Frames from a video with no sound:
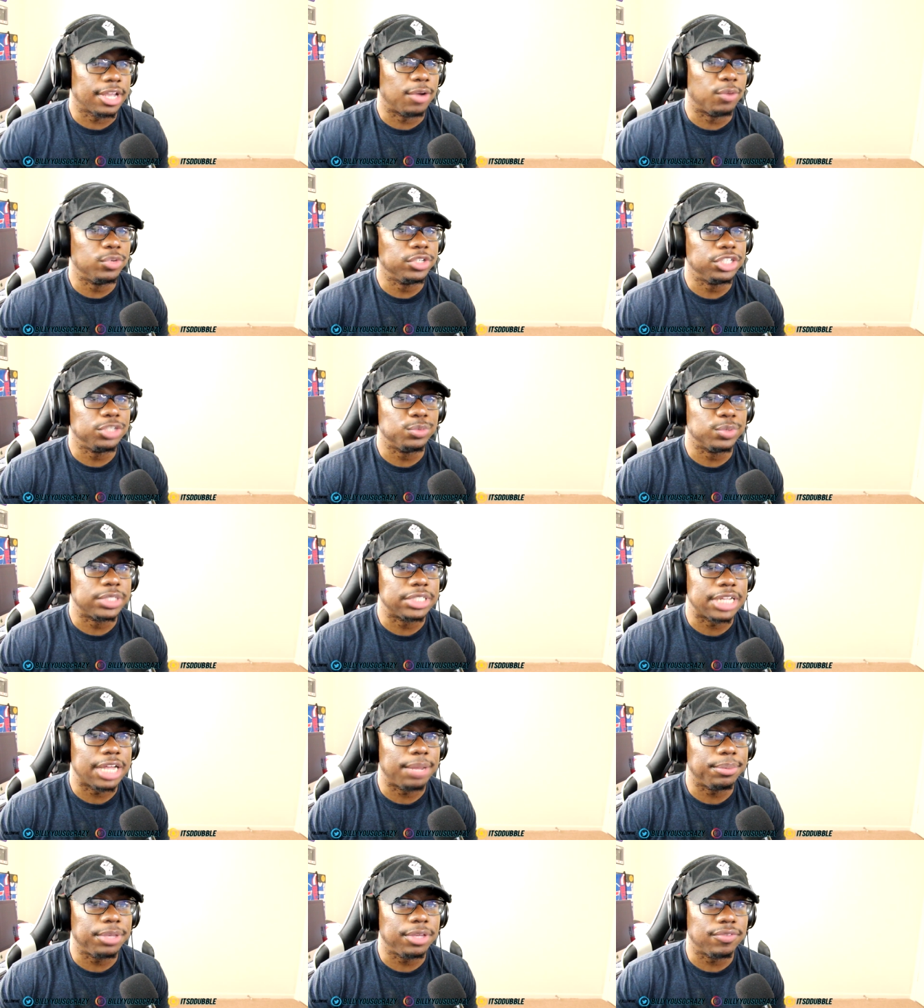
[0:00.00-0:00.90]
I wish you would
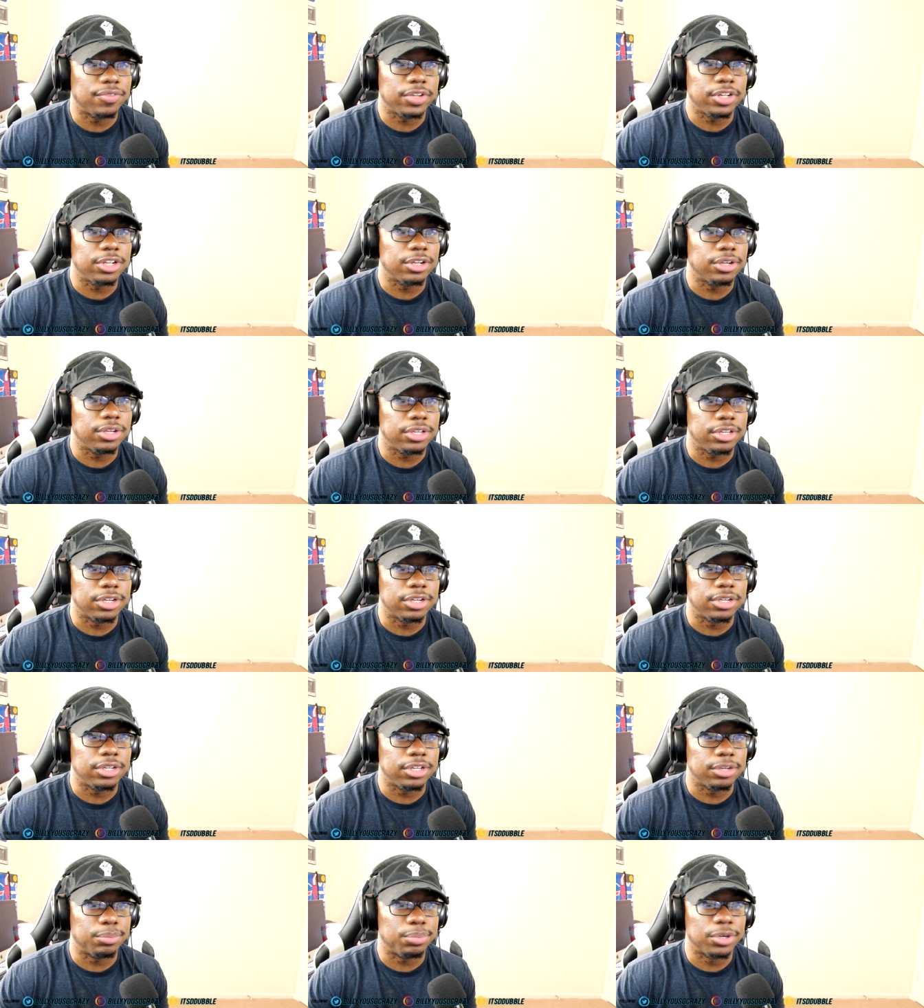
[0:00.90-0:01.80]
stop giving your,
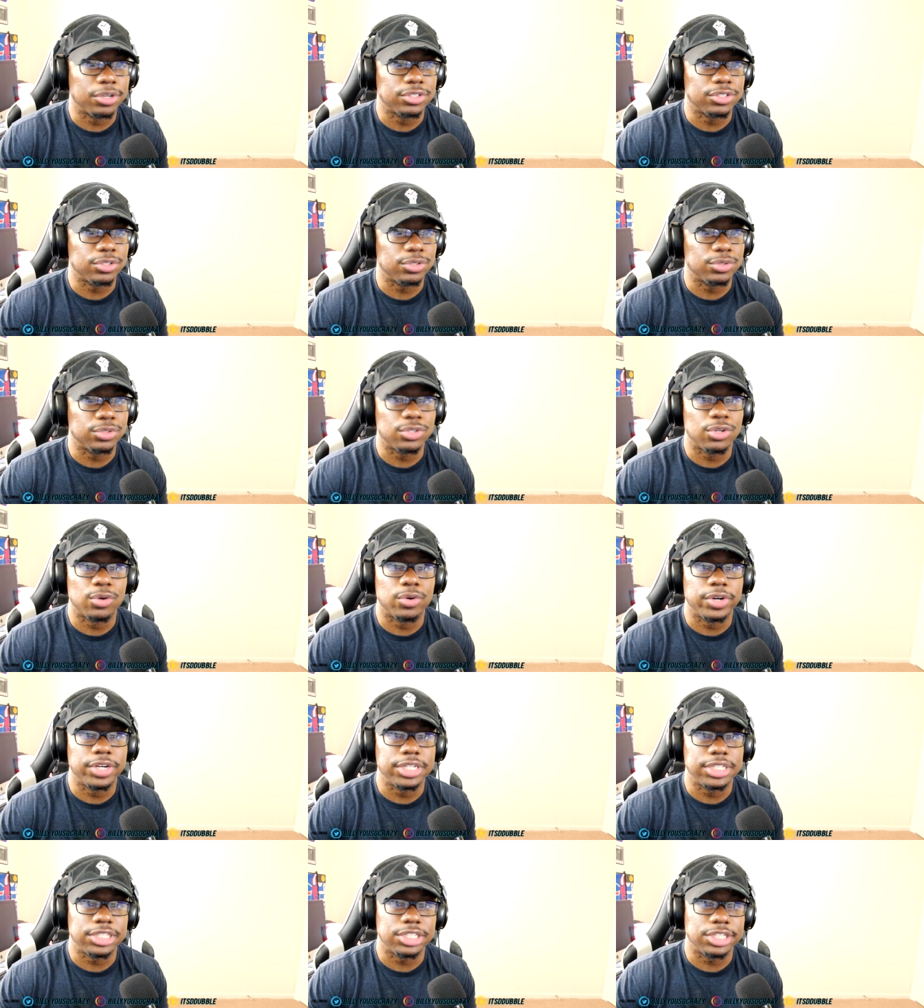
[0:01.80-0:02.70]
your your, personal
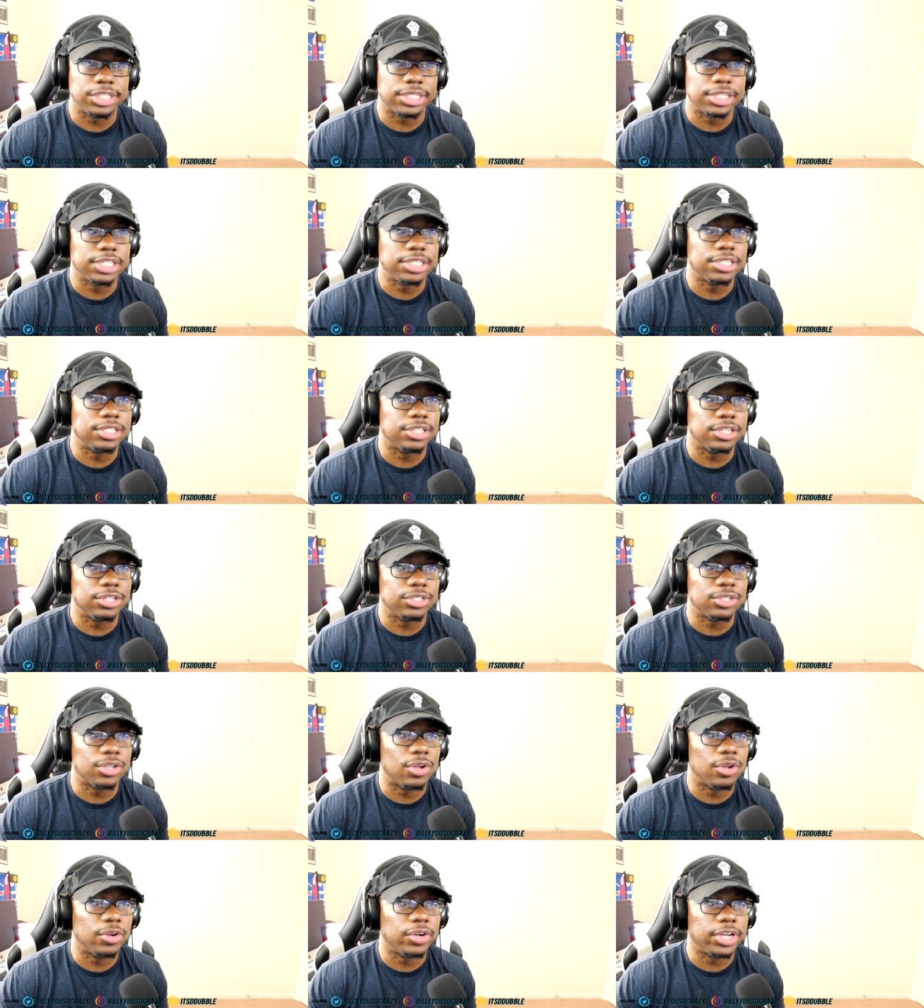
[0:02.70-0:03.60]
stories and just listen to the
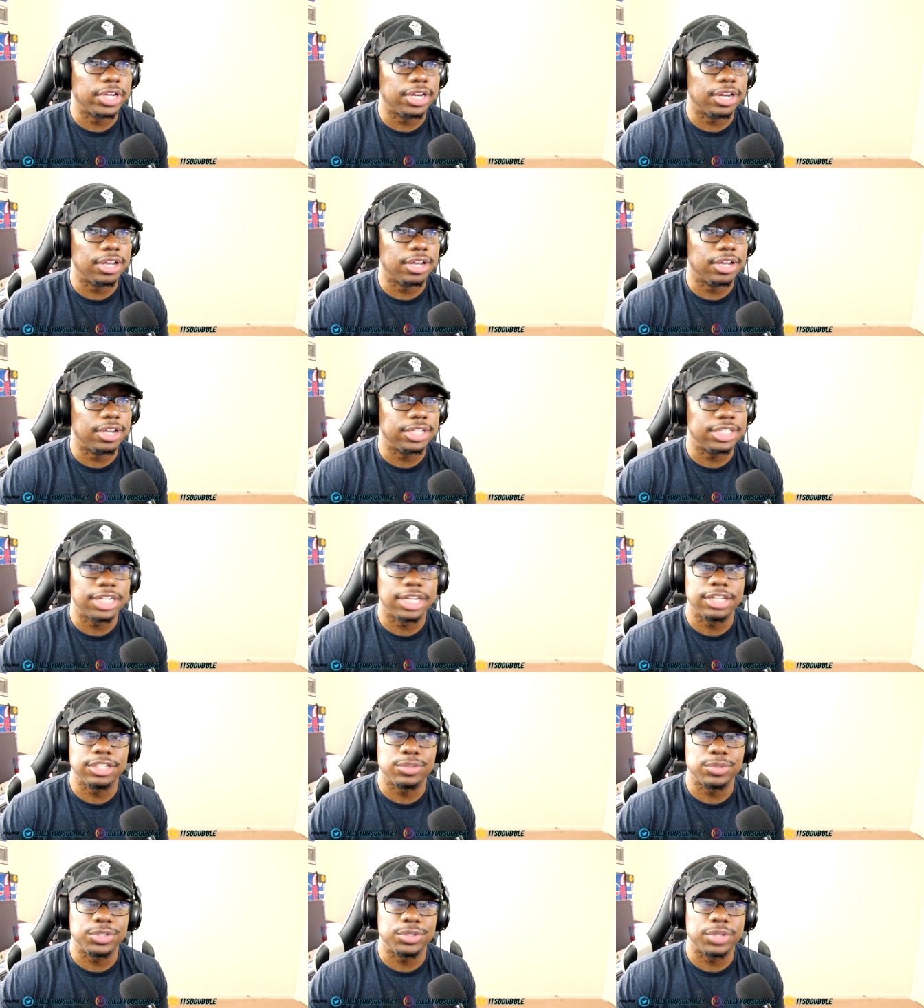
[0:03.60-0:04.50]
song and uh,
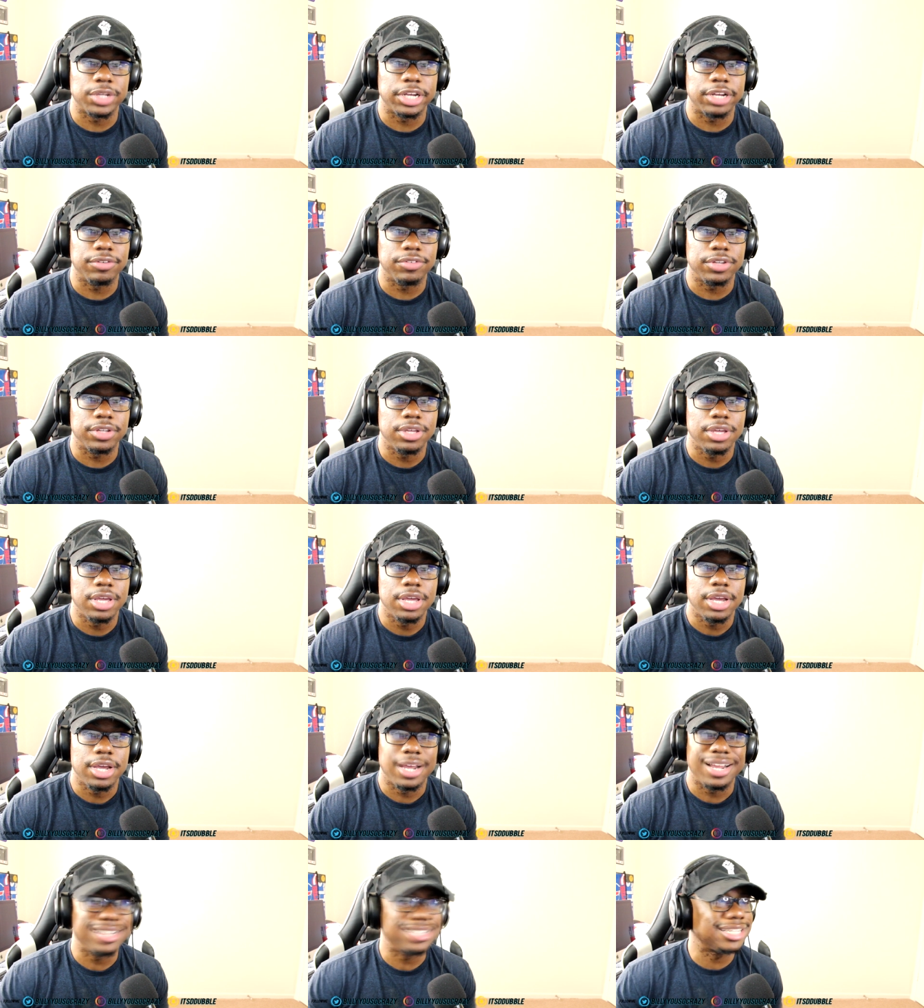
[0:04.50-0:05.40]
tell us what you think of it."
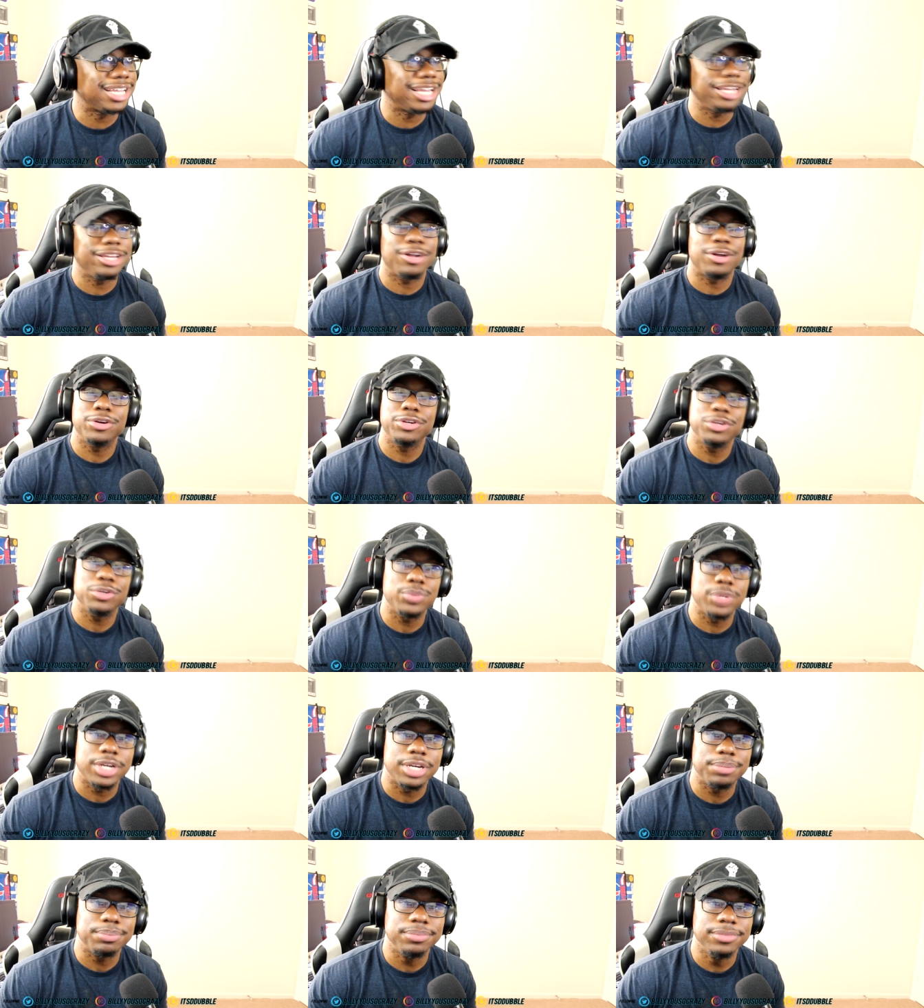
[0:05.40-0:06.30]
And it's like, "Are you
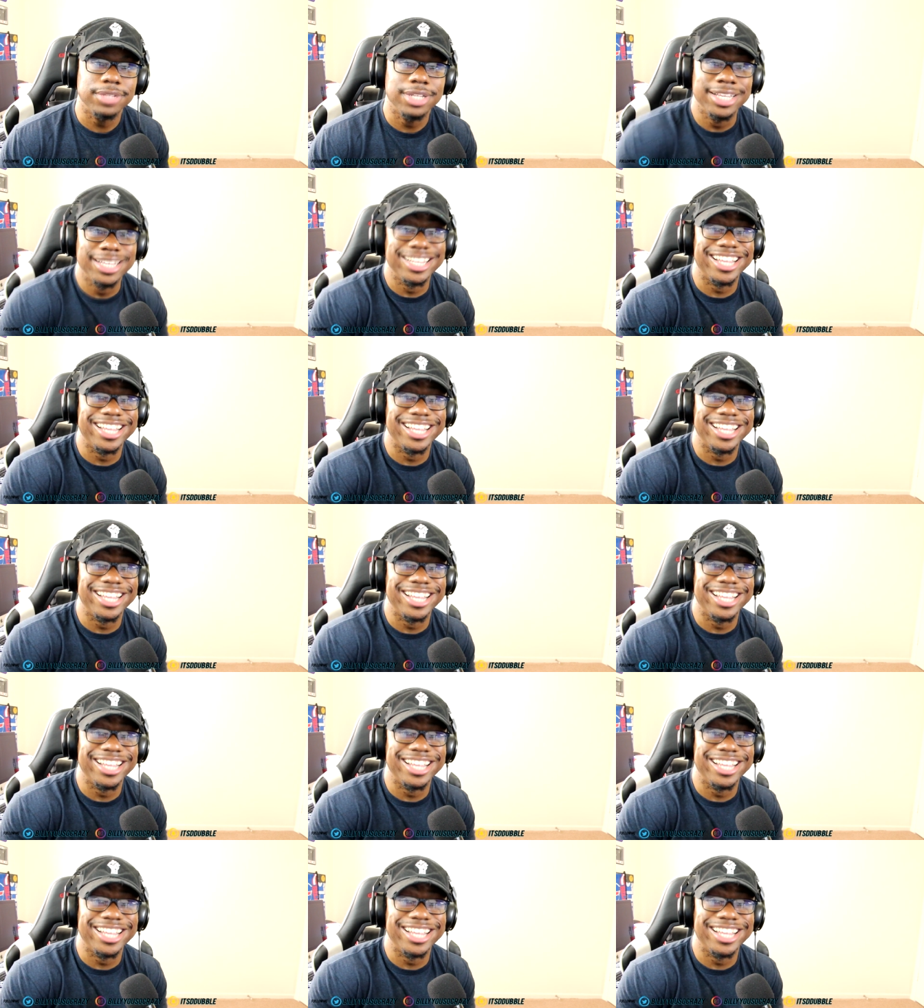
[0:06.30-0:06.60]
dumb?"